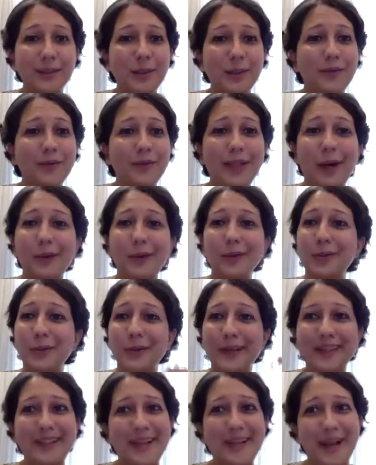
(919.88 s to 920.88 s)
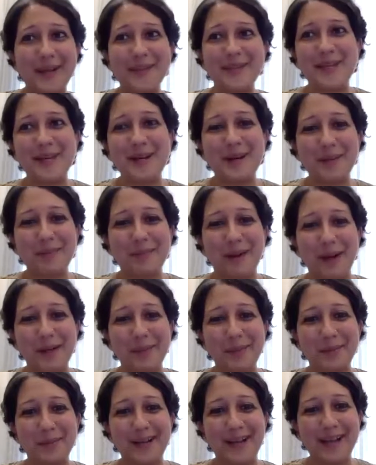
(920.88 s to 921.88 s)
without going crazy on
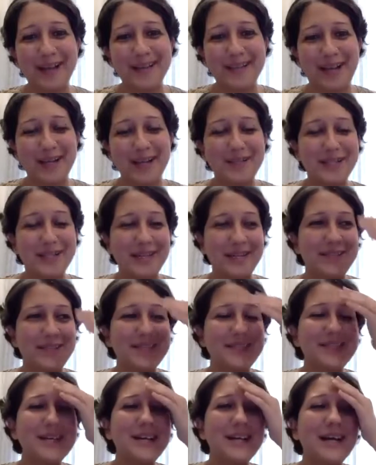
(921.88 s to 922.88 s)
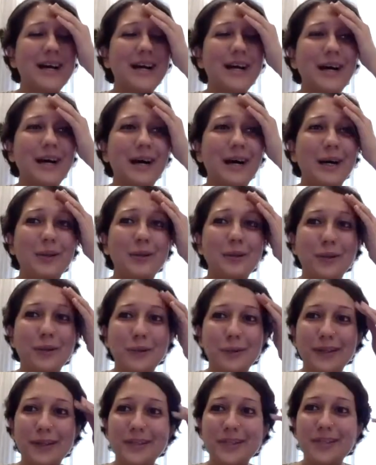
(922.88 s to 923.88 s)
multiple Excel sheets to
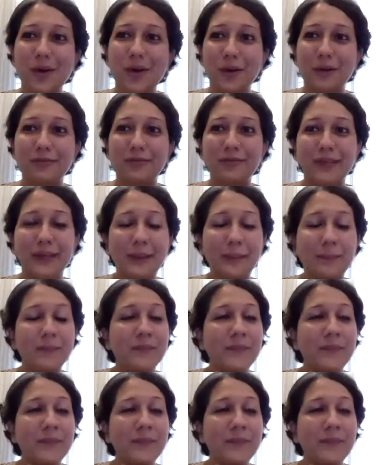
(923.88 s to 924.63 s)
do this sort of thing.